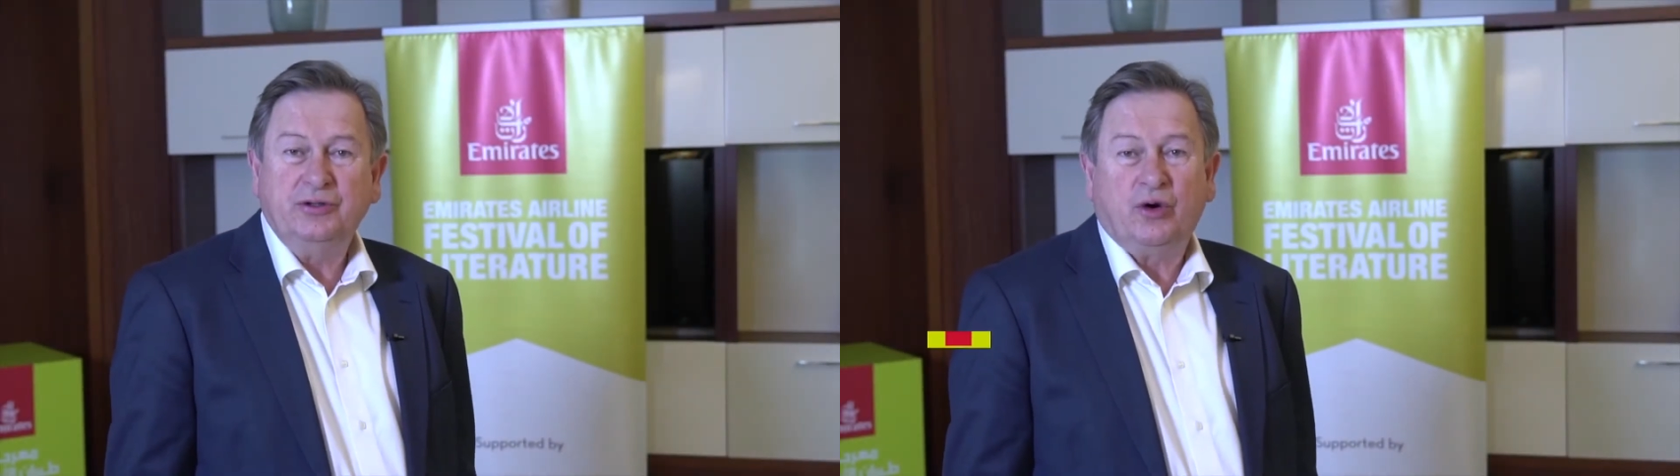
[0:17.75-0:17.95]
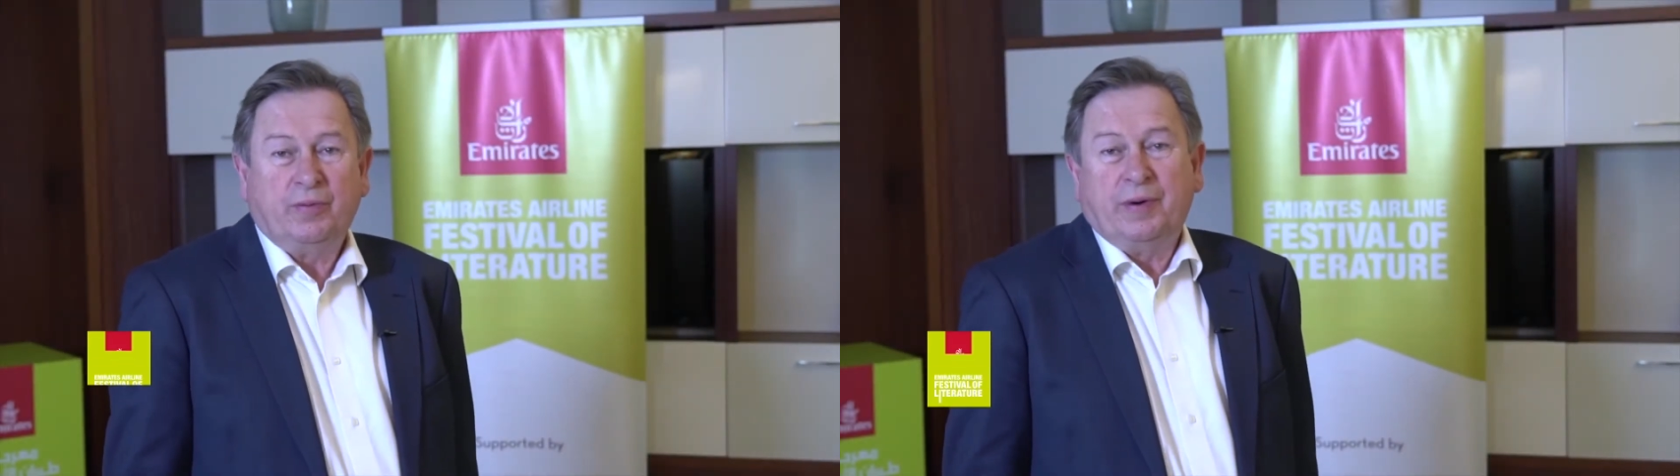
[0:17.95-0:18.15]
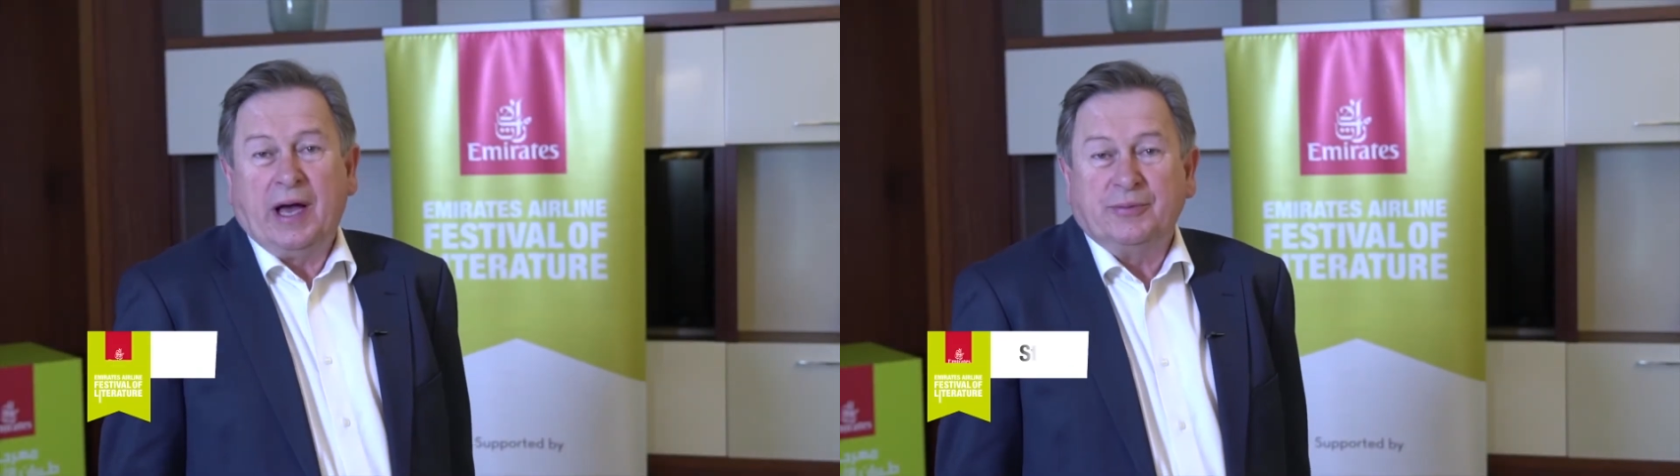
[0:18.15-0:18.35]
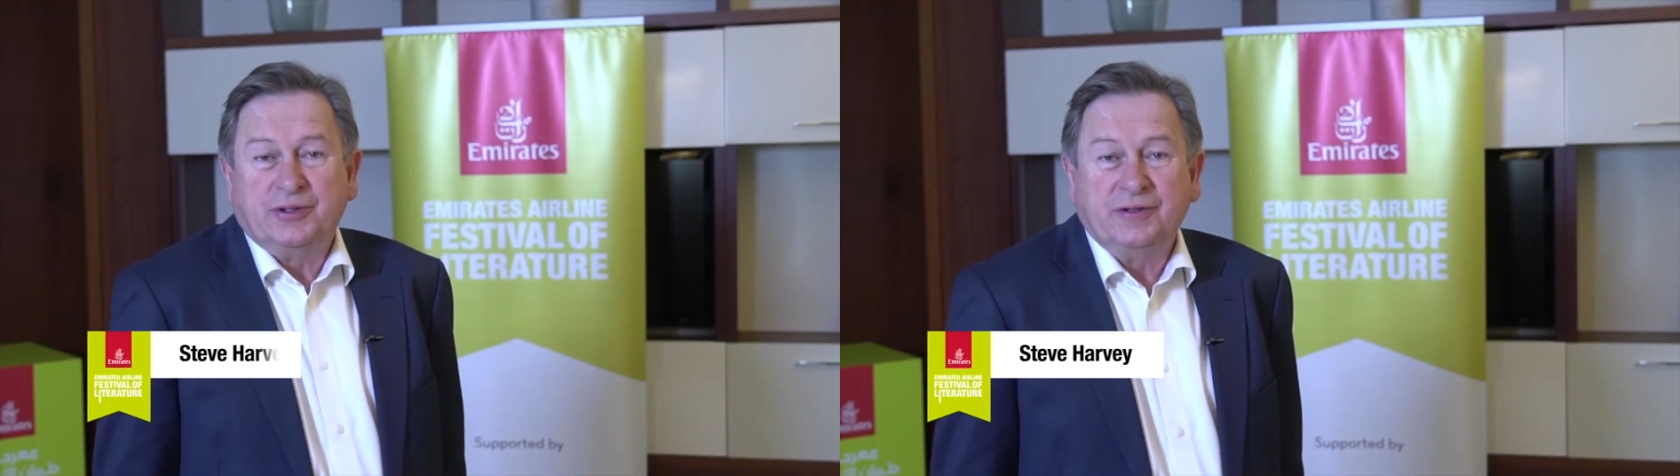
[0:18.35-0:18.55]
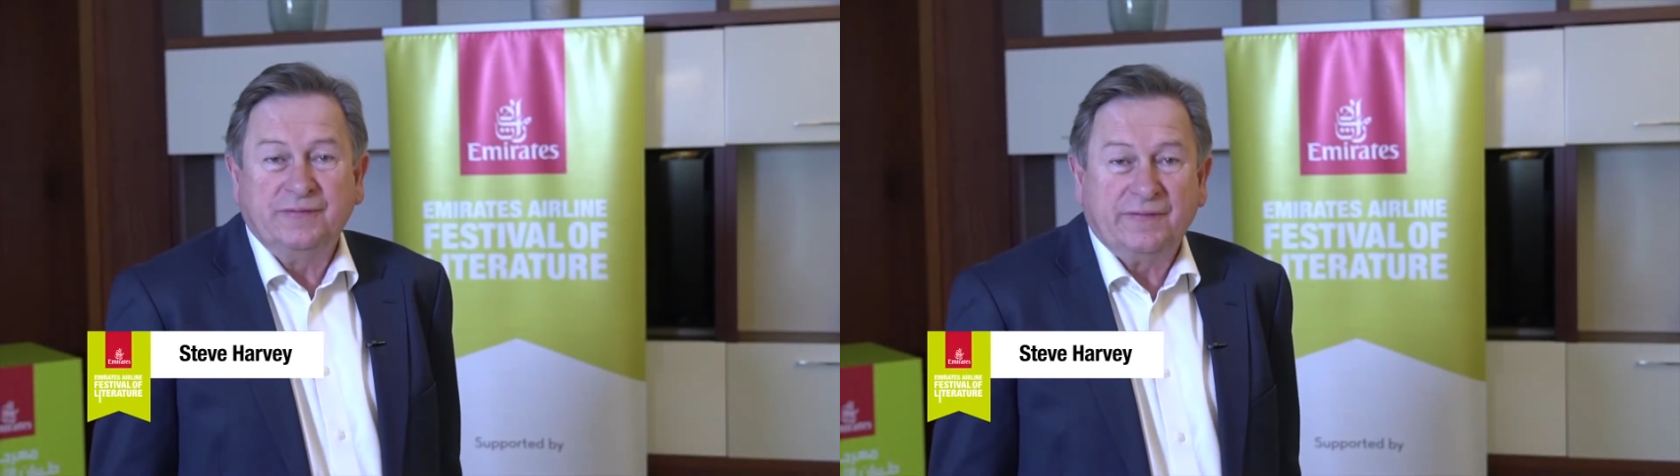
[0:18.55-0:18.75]
or perhaps
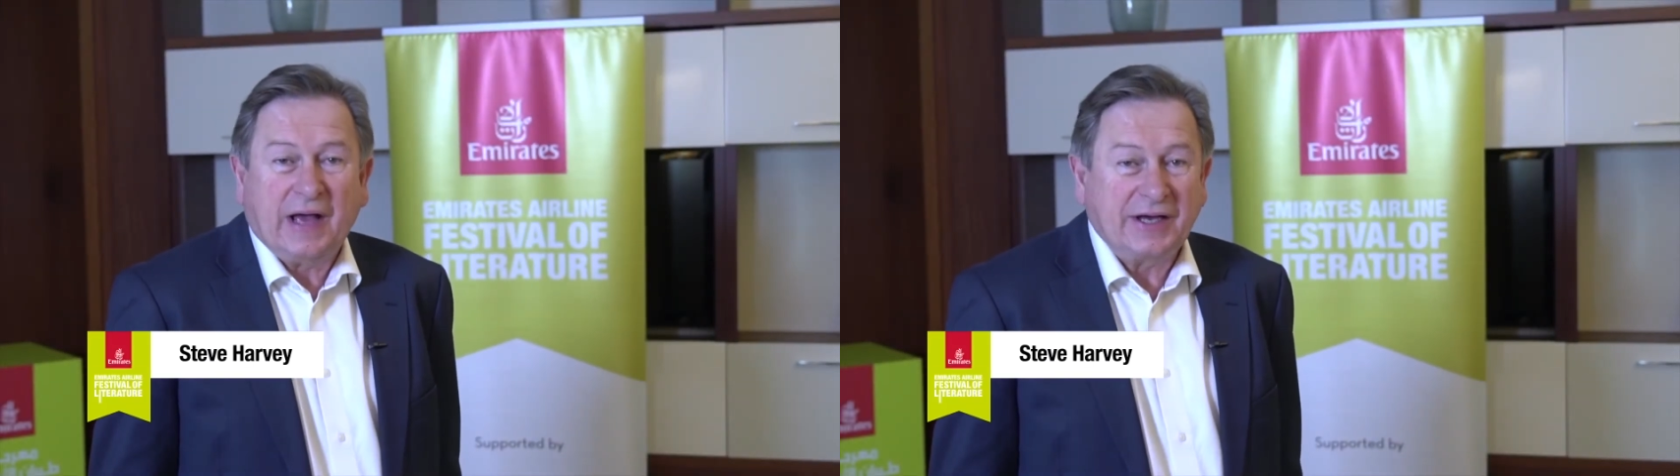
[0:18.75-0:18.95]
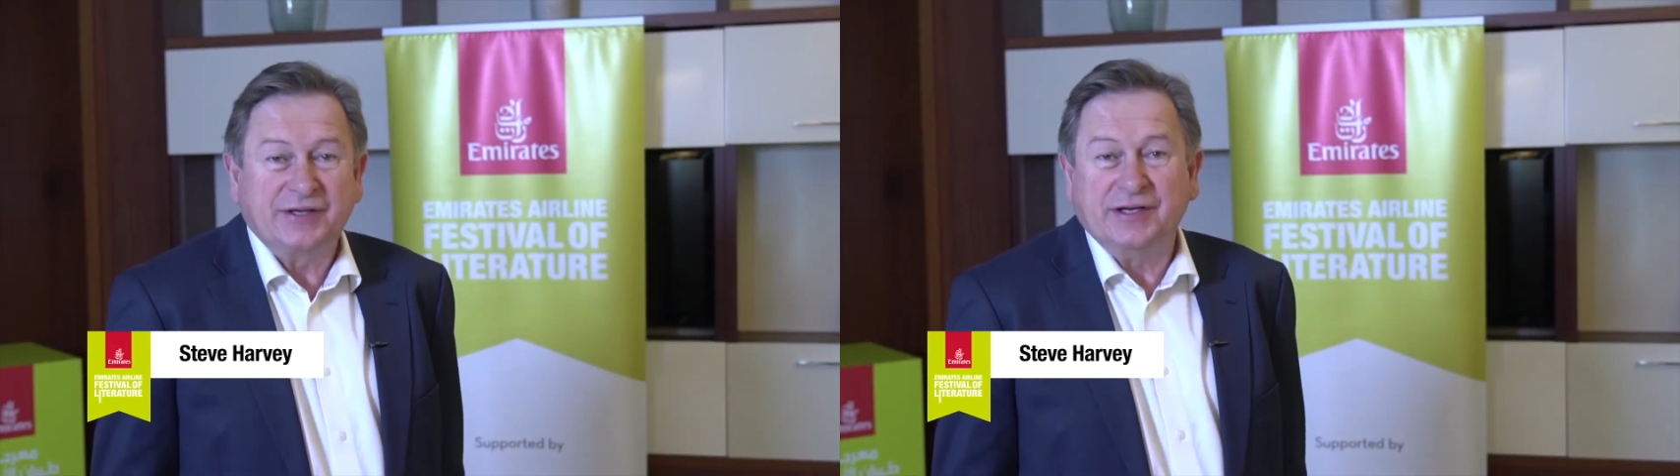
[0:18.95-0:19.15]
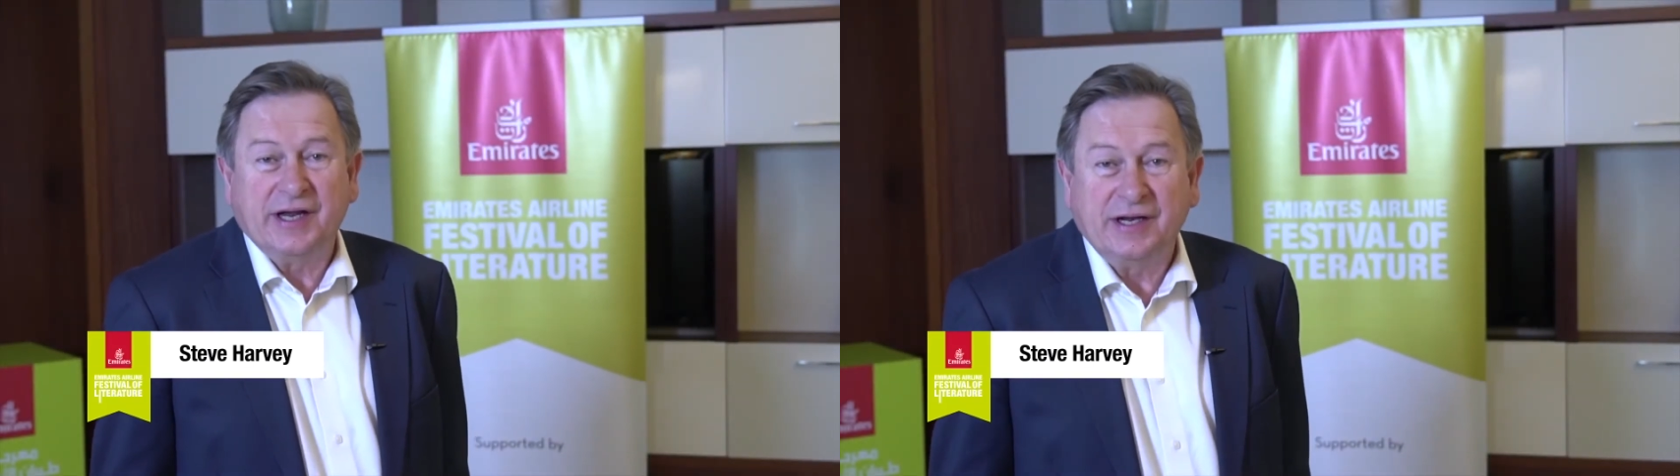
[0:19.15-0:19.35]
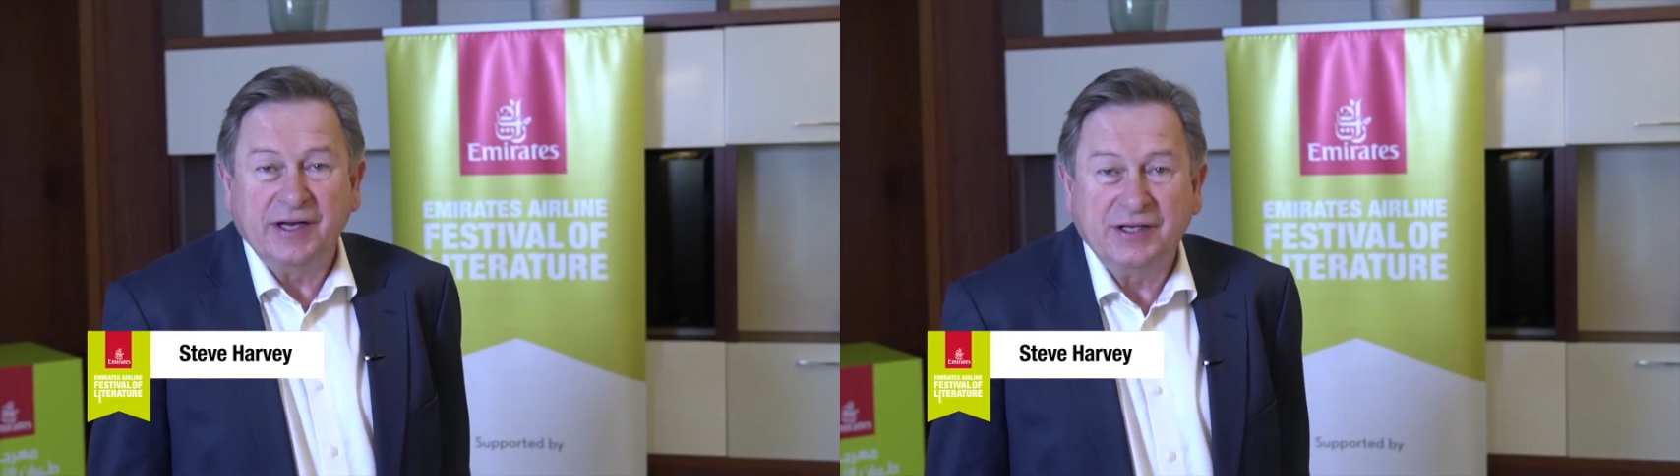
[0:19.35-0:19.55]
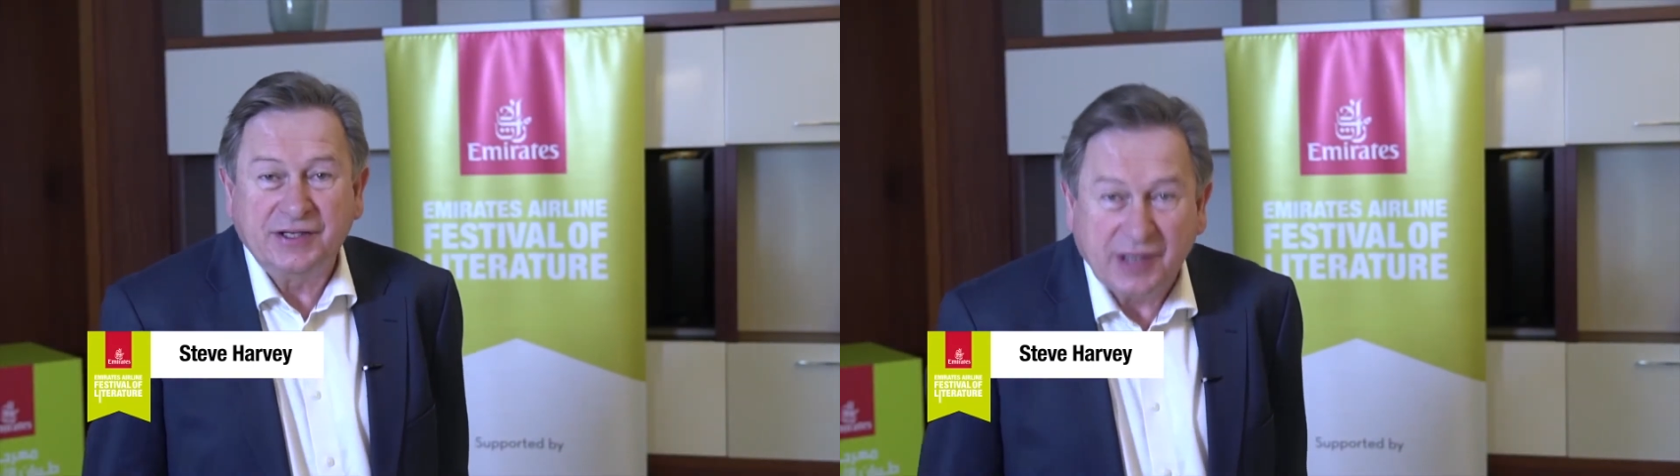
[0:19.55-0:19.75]
you've
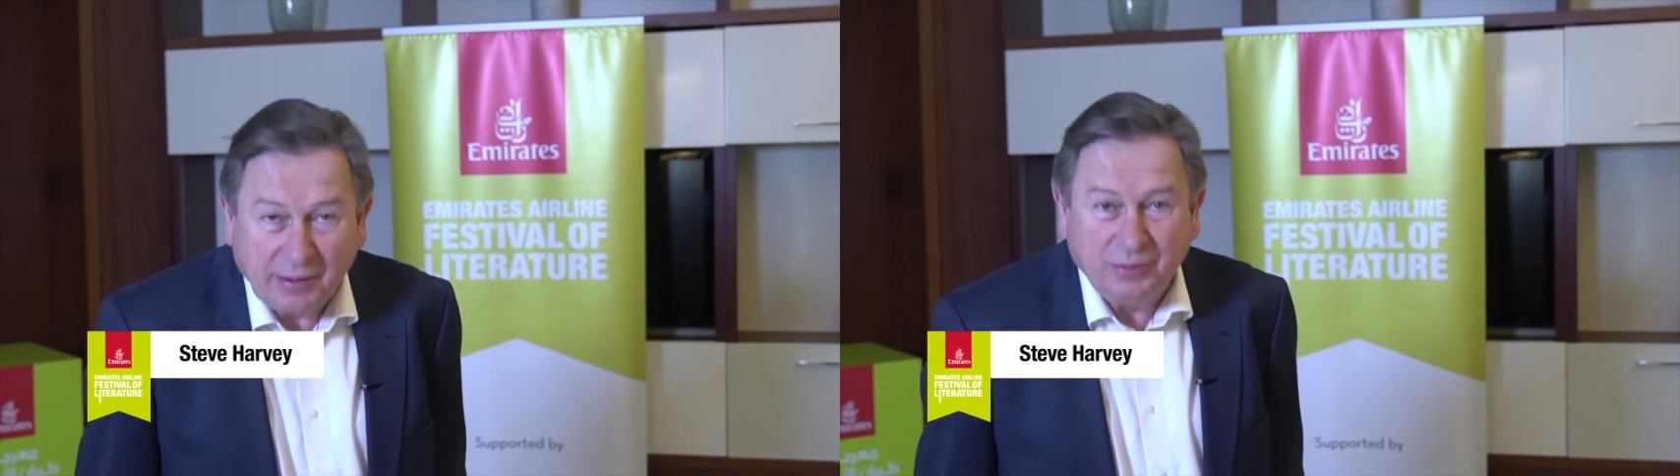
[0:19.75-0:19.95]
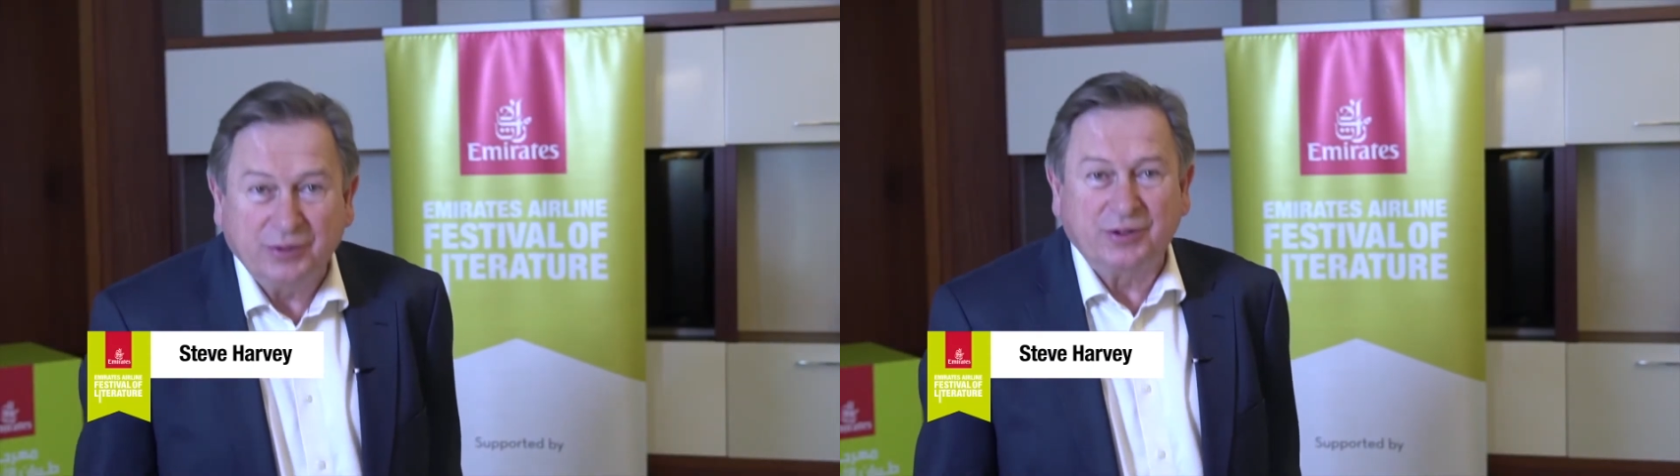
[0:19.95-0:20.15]
accidentally stumbled